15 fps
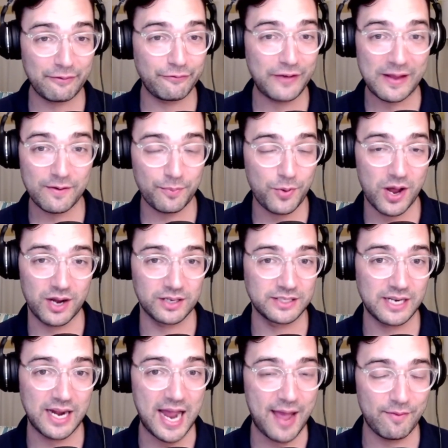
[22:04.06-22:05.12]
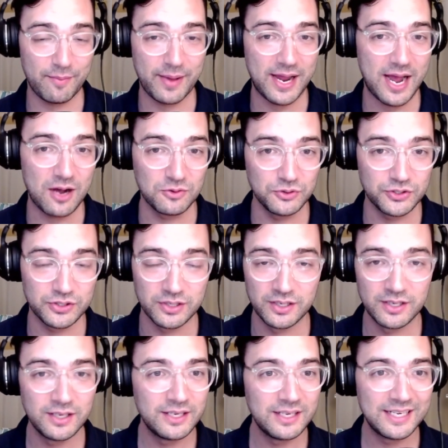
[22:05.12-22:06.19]
favorite products that I have at my house,
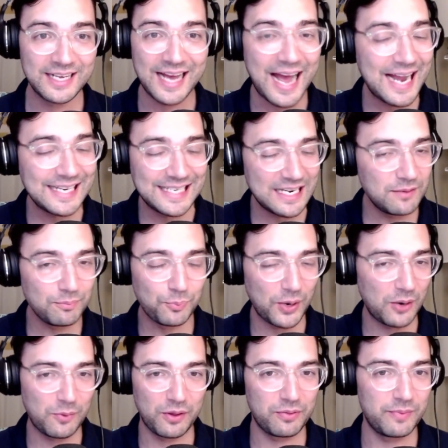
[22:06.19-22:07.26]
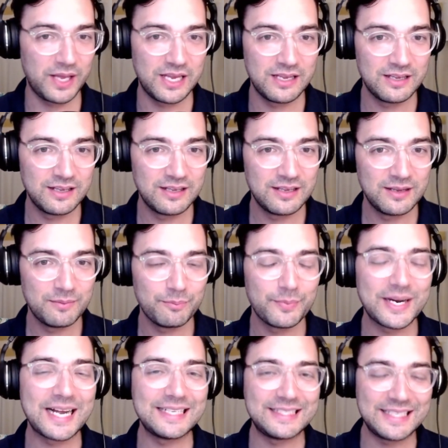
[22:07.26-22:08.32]
I didn't bring with me.
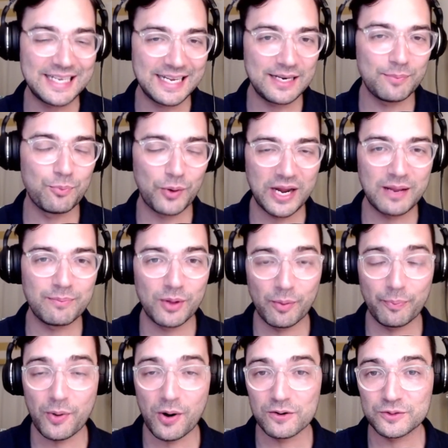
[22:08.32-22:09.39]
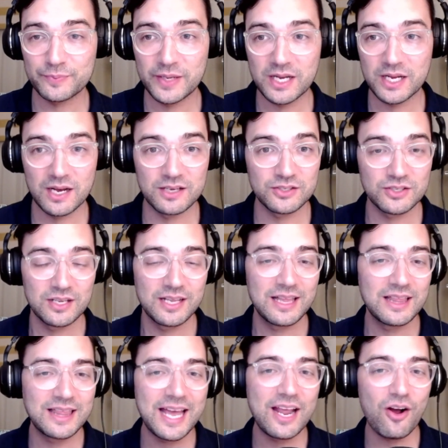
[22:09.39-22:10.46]
But I did bring Built Bars because
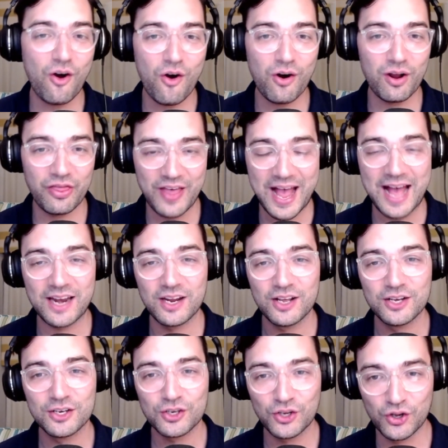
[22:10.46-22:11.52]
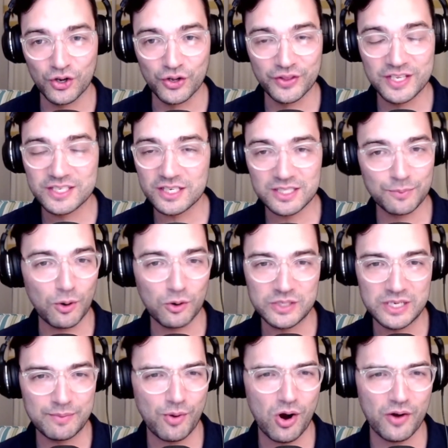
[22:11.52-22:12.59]
they are that good. This is the
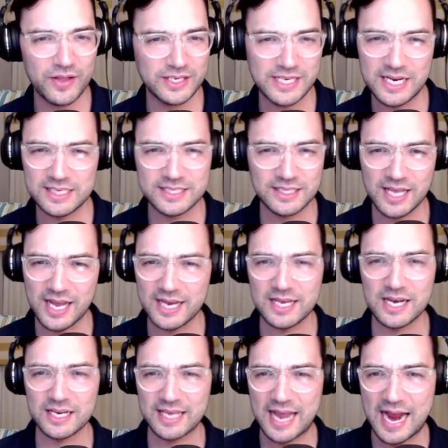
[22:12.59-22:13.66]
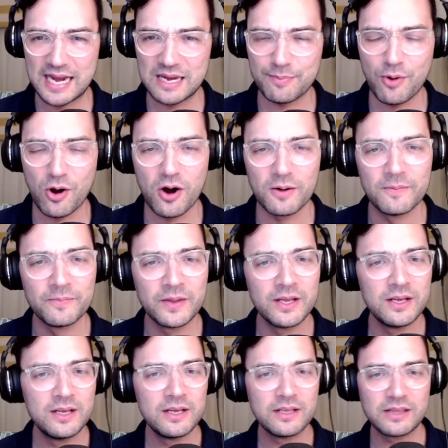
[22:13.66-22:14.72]
protein bar that tastes like a candy bar.
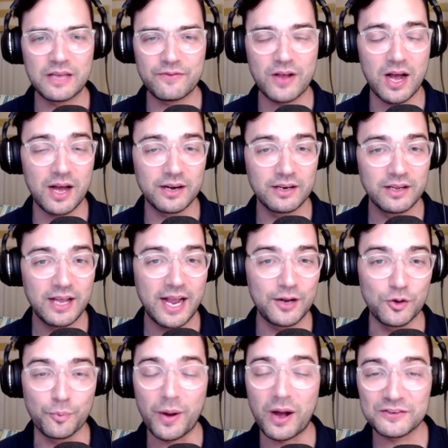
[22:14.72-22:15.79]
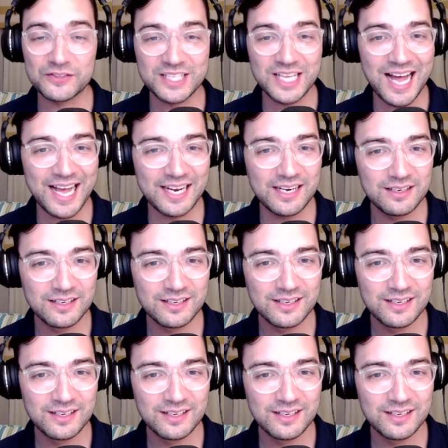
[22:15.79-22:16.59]
They've got a new Puffs line